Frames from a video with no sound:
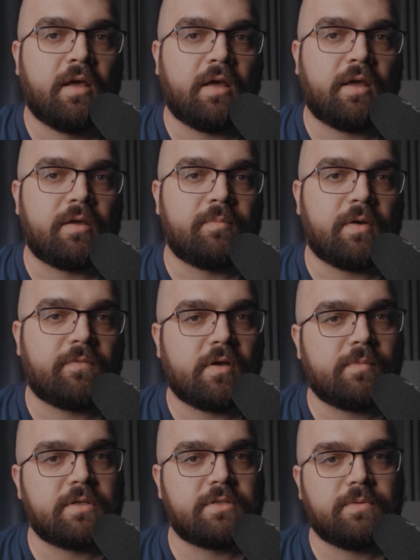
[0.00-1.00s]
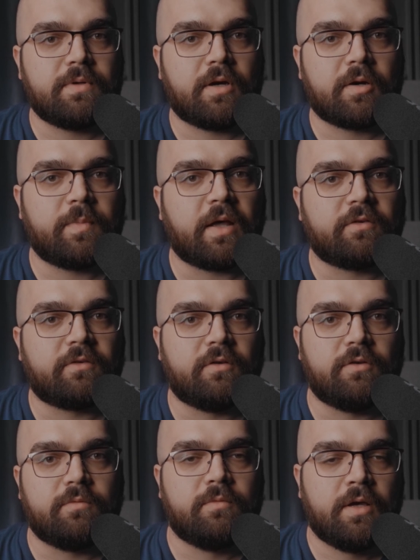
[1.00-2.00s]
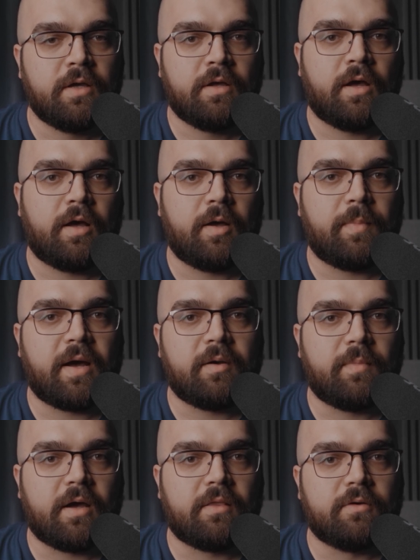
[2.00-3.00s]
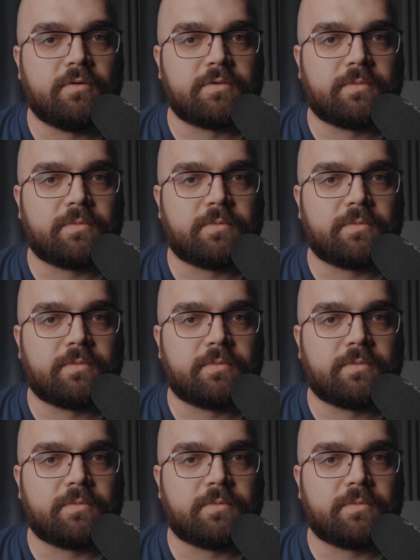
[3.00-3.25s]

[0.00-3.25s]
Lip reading: And my family's doing our best to abide by those